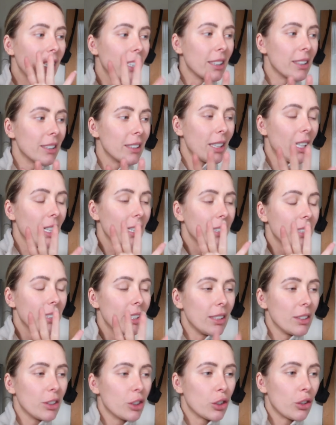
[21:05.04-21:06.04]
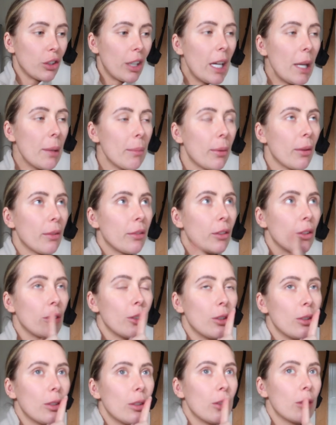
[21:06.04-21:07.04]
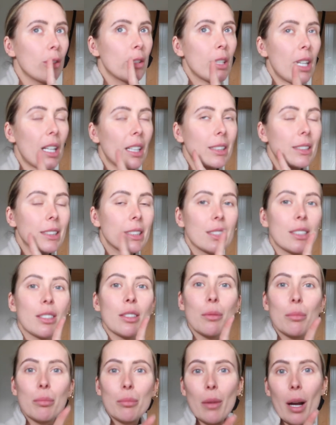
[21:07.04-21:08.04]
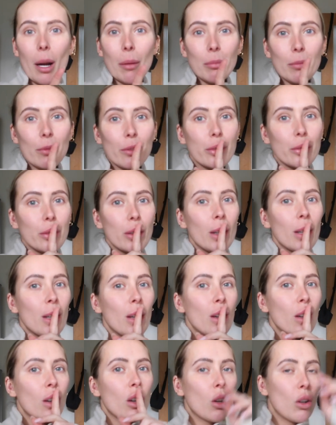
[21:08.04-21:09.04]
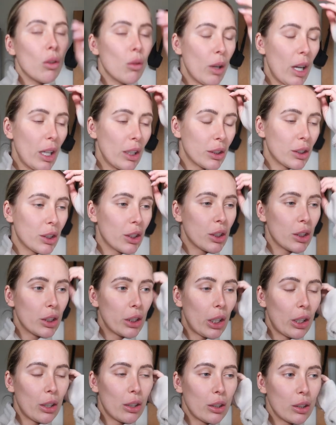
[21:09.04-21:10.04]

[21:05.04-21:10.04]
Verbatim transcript: exciting trip for next month which